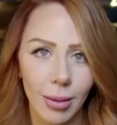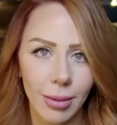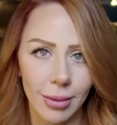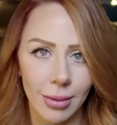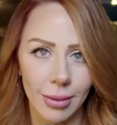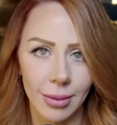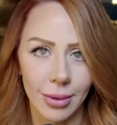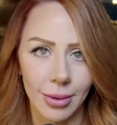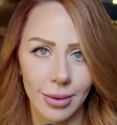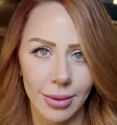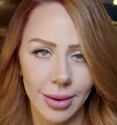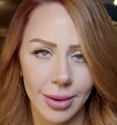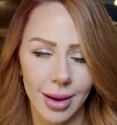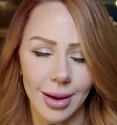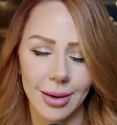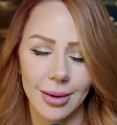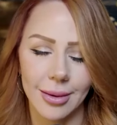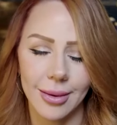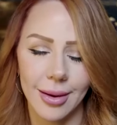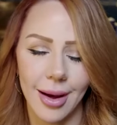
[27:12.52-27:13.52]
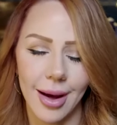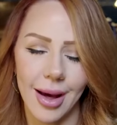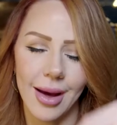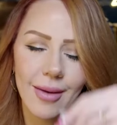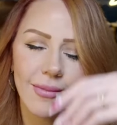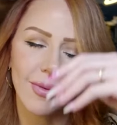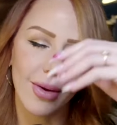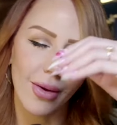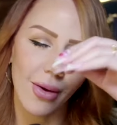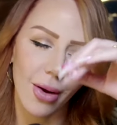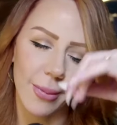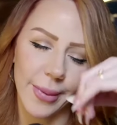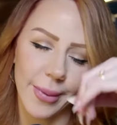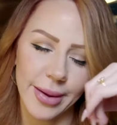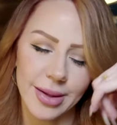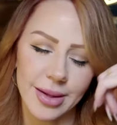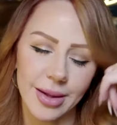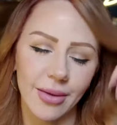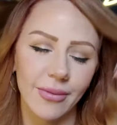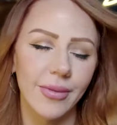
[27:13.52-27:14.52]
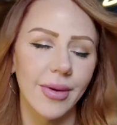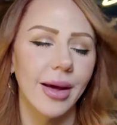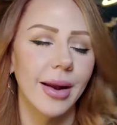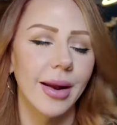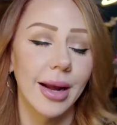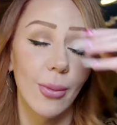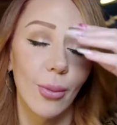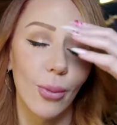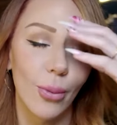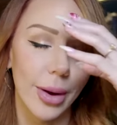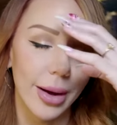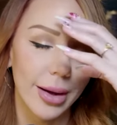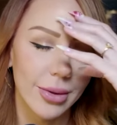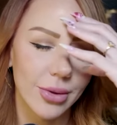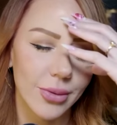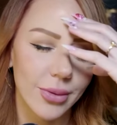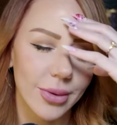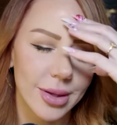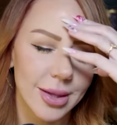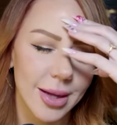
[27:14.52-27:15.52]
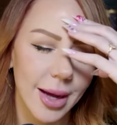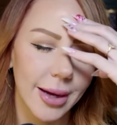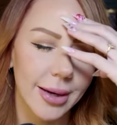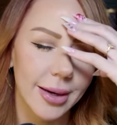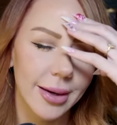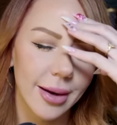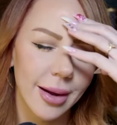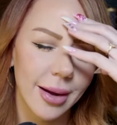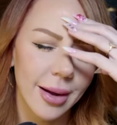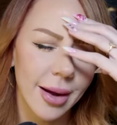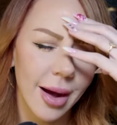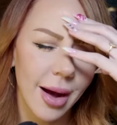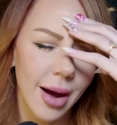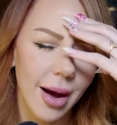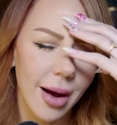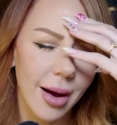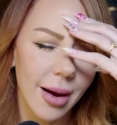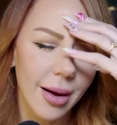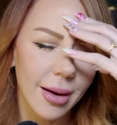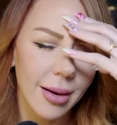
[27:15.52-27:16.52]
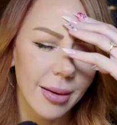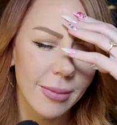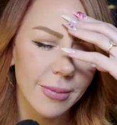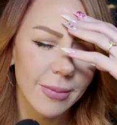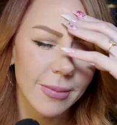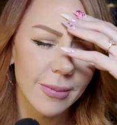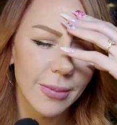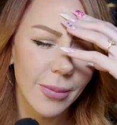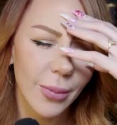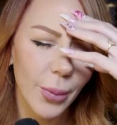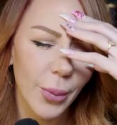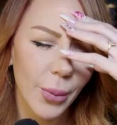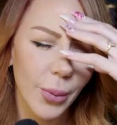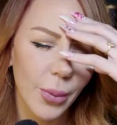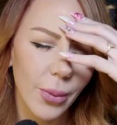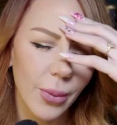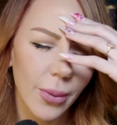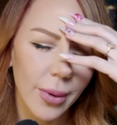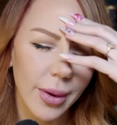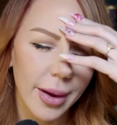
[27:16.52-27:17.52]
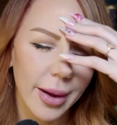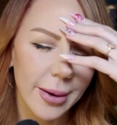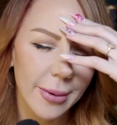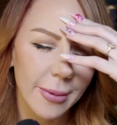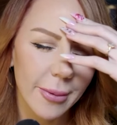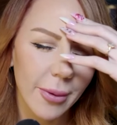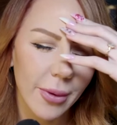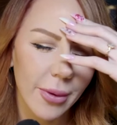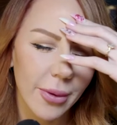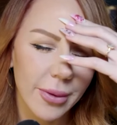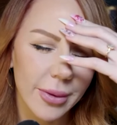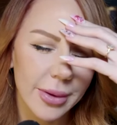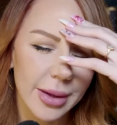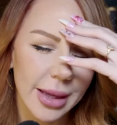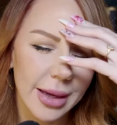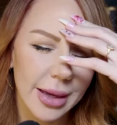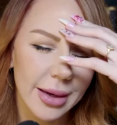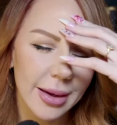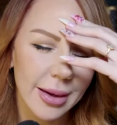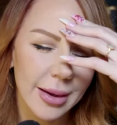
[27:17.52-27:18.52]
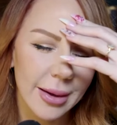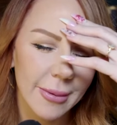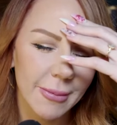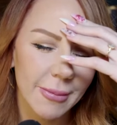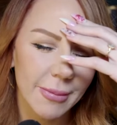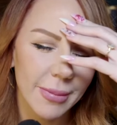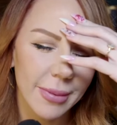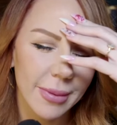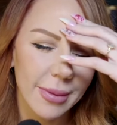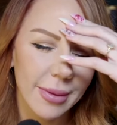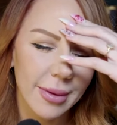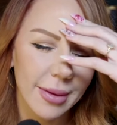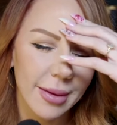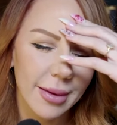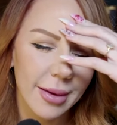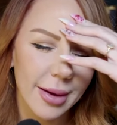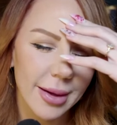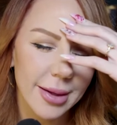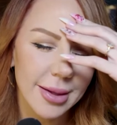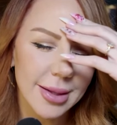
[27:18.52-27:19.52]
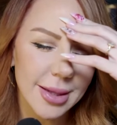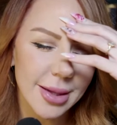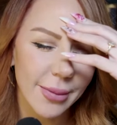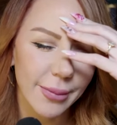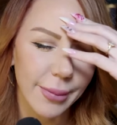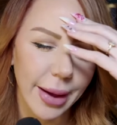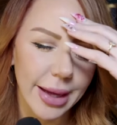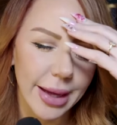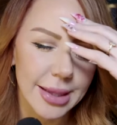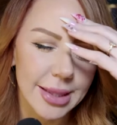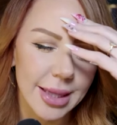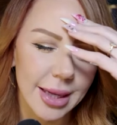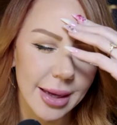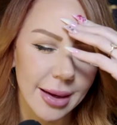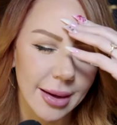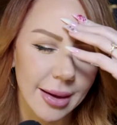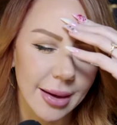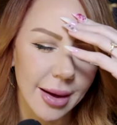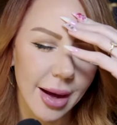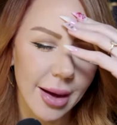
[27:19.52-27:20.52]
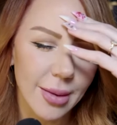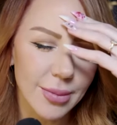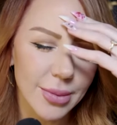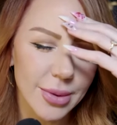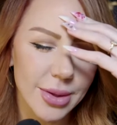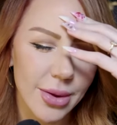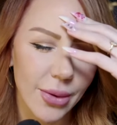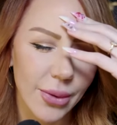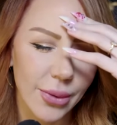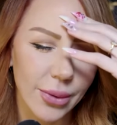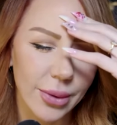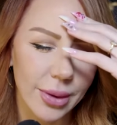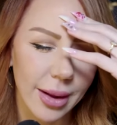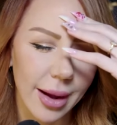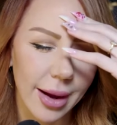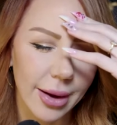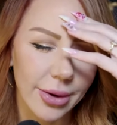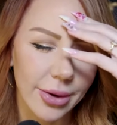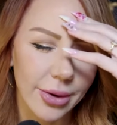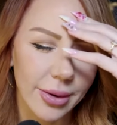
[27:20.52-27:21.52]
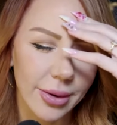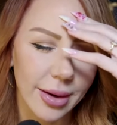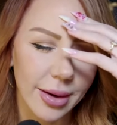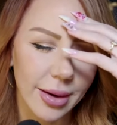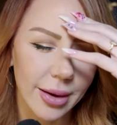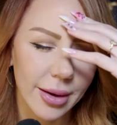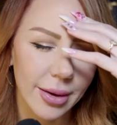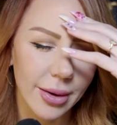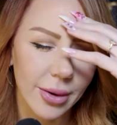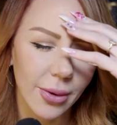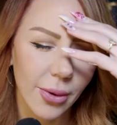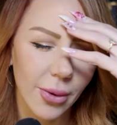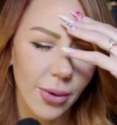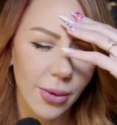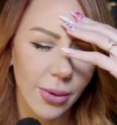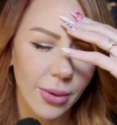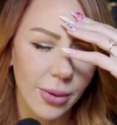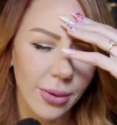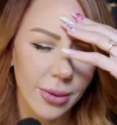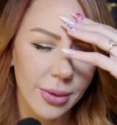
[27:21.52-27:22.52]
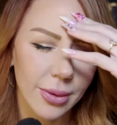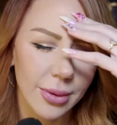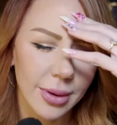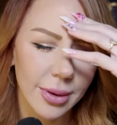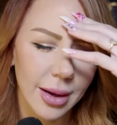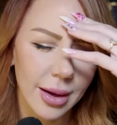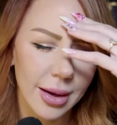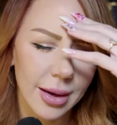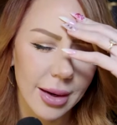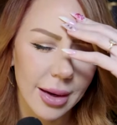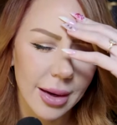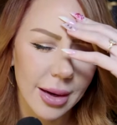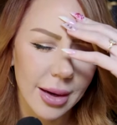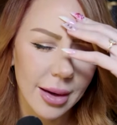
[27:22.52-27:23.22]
Oh, hold on. I have to calm myself down. I get way too excited. Um, what? Hold on. This is amazing. I'm so glad you're here. Hold on.